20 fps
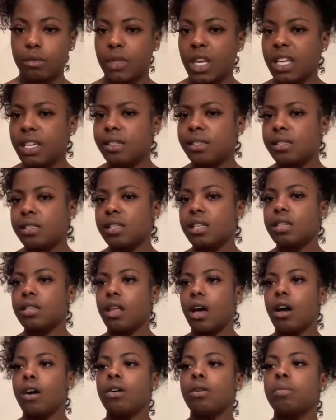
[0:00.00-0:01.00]
It's still
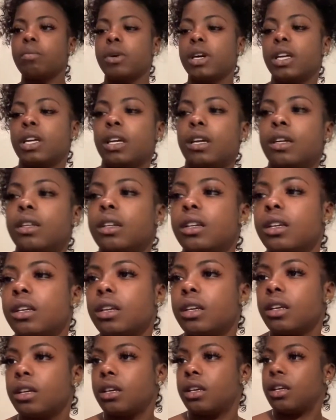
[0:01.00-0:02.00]
on, but
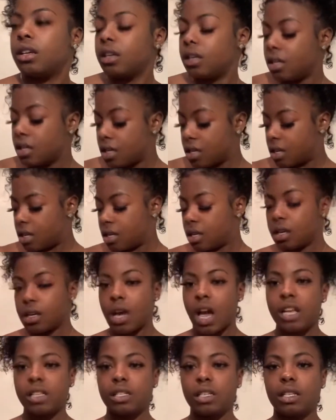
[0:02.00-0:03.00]

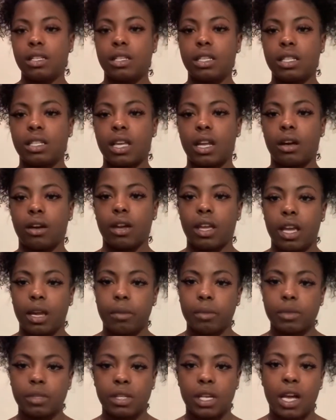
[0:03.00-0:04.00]
I should have did that on
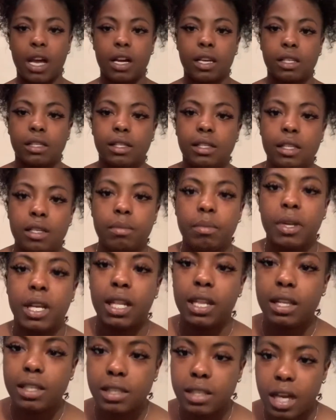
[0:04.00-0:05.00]
camera so y'all can see, but
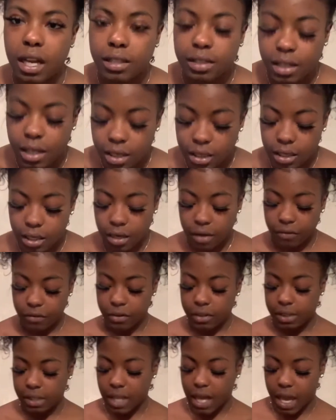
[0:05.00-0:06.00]
at least y'all saw the
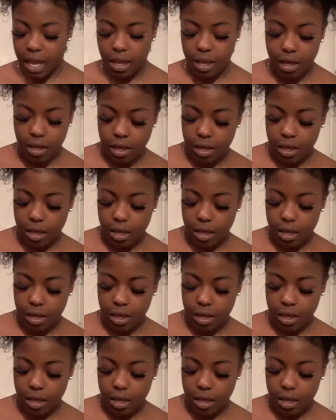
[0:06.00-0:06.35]
difference like